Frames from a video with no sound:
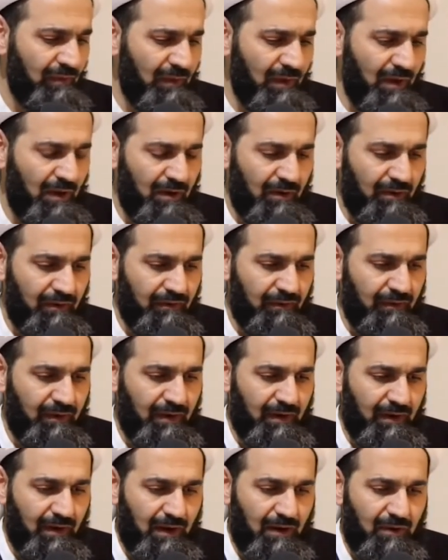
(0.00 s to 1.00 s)
of
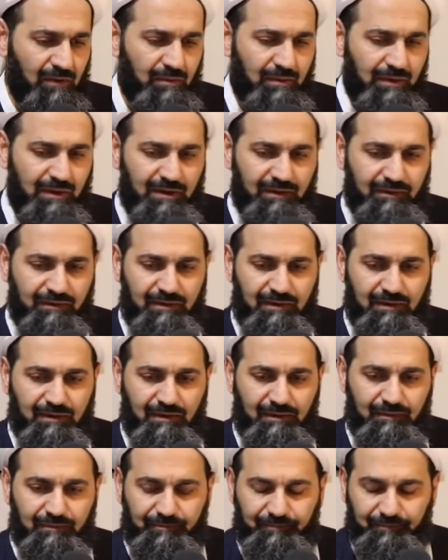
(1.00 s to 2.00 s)
our beliefs.
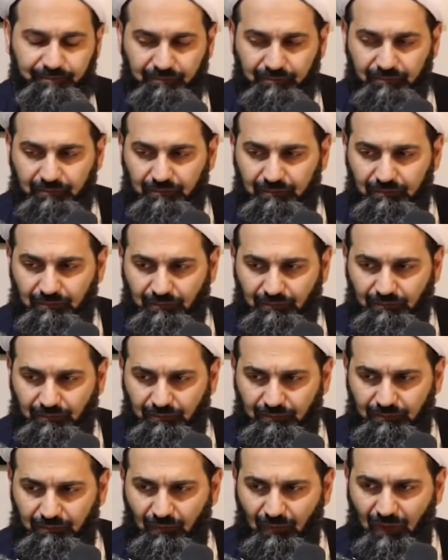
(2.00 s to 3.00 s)

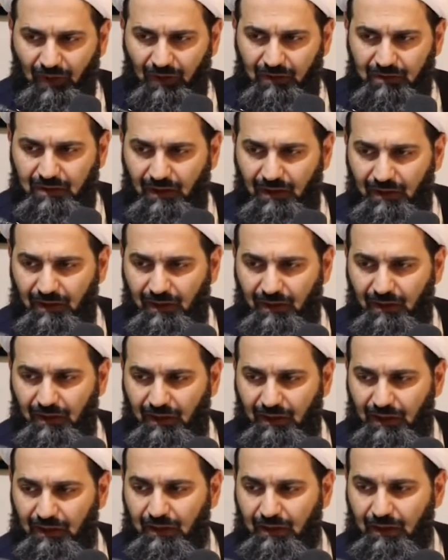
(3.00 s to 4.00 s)
Inshaa Allah,
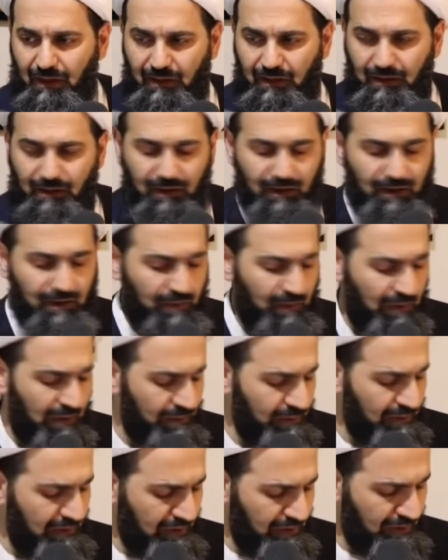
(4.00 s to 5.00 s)
la ilaha illallah
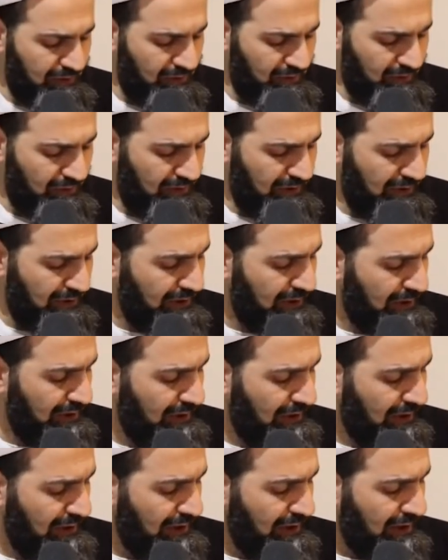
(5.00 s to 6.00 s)
Muhammad Rasulullah.
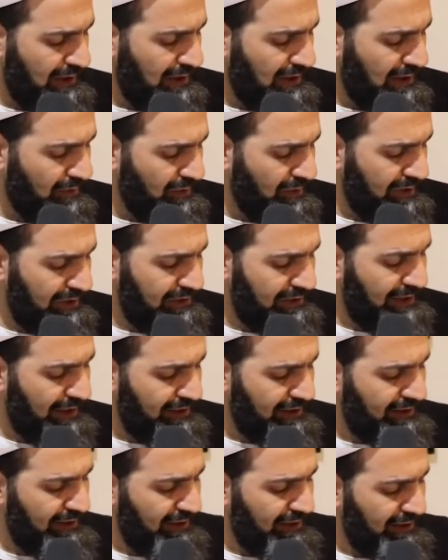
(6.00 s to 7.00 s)
We're
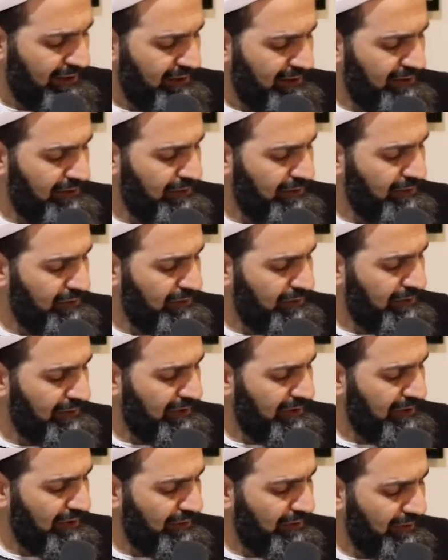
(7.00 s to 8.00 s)
intending, so
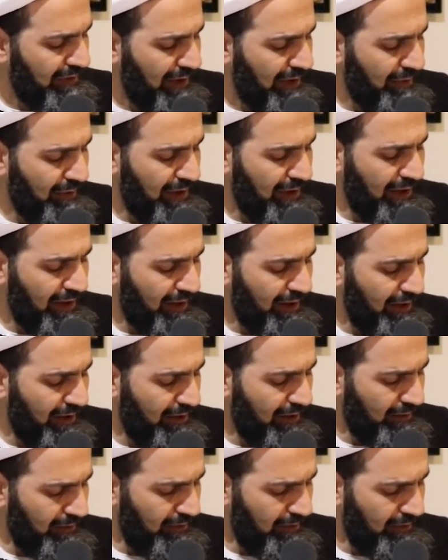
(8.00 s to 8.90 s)
you know, that way